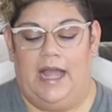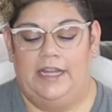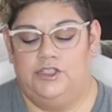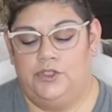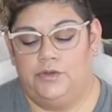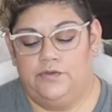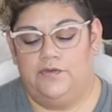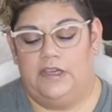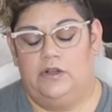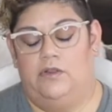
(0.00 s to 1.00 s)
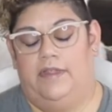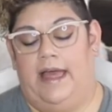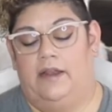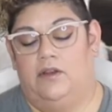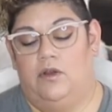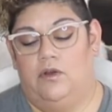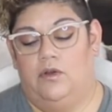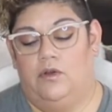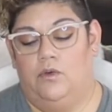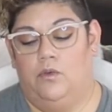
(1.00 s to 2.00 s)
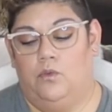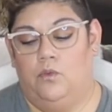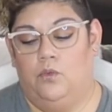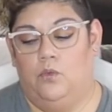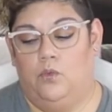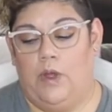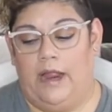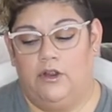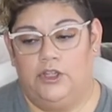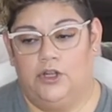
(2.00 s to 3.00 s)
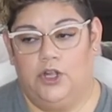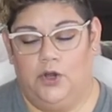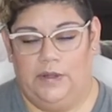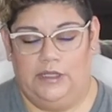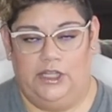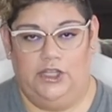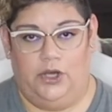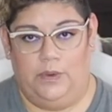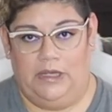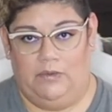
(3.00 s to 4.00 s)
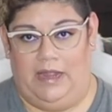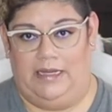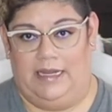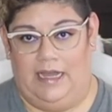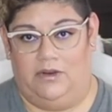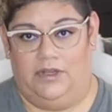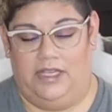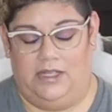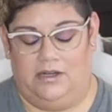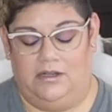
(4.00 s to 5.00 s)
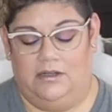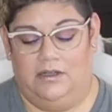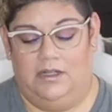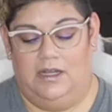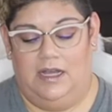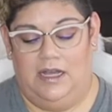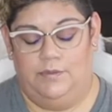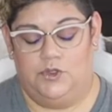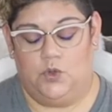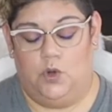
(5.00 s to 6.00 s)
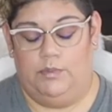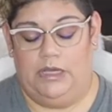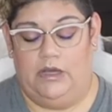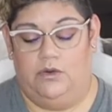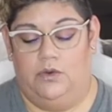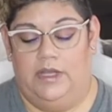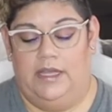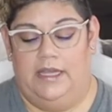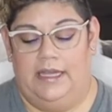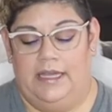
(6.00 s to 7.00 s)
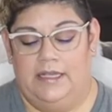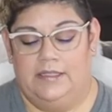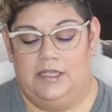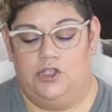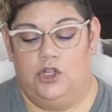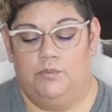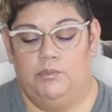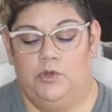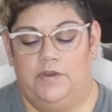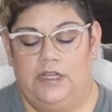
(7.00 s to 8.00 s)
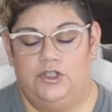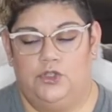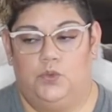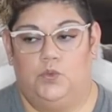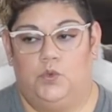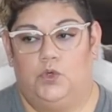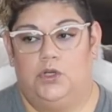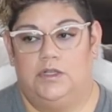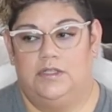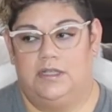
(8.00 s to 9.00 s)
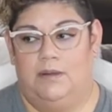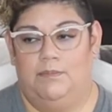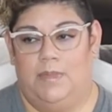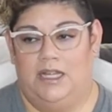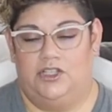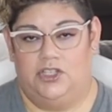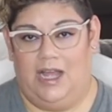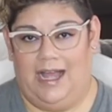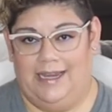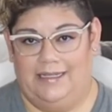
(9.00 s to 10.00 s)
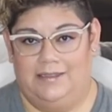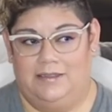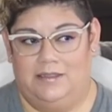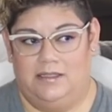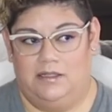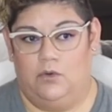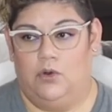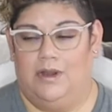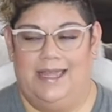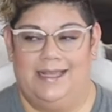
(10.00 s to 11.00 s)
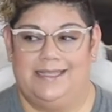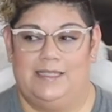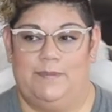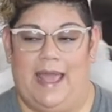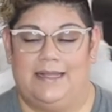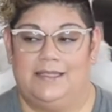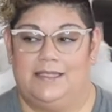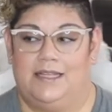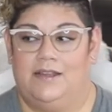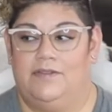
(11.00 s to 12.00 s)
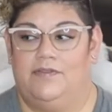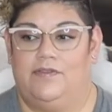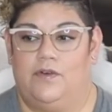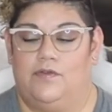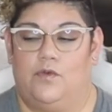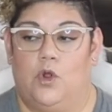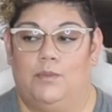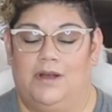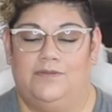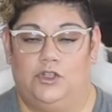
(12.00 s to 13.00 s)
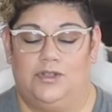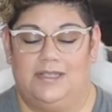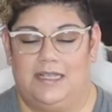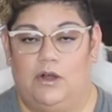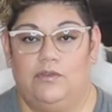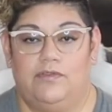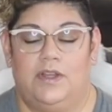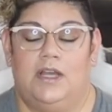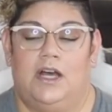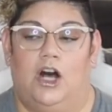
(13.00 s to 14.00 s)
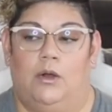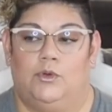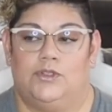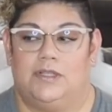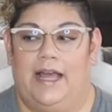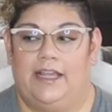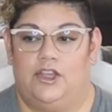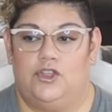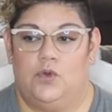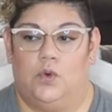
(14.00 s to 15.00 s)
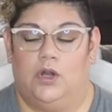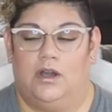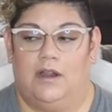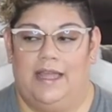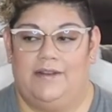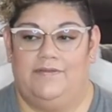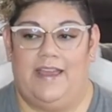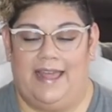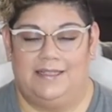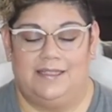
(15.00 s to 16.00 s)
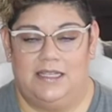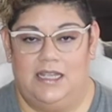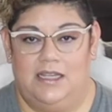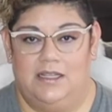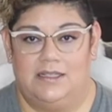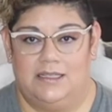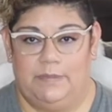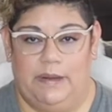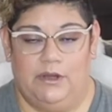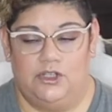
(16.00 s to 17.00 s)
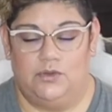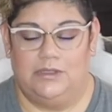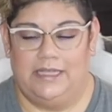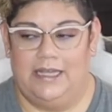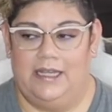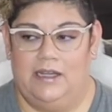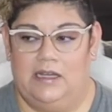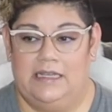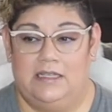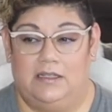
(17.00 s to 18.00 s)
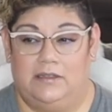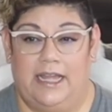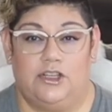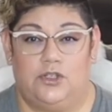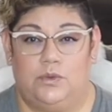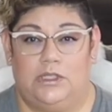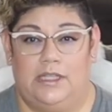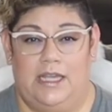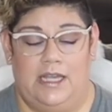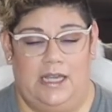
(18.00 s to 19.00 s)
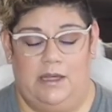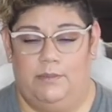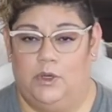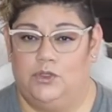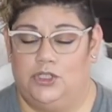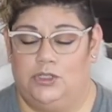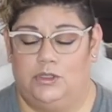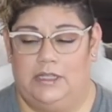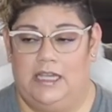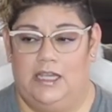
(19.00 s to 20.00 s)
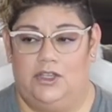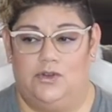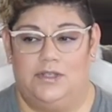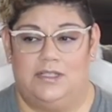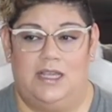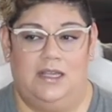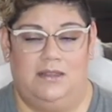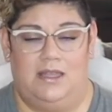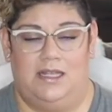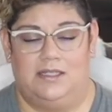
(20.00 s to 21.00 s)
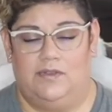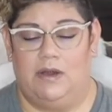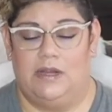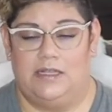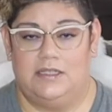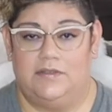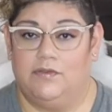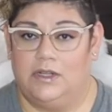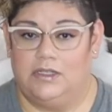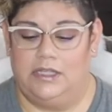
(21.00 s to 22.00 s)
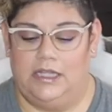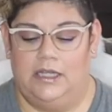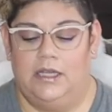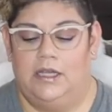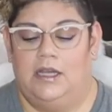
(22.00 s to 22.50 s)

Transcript: I do feel that where you're currently going right now here, Scorpio, is you're moving towards a much heightened or expansive form of yourself, almost like you're advancing spiritually, intellectually, emotionally. You're seeing things very differently.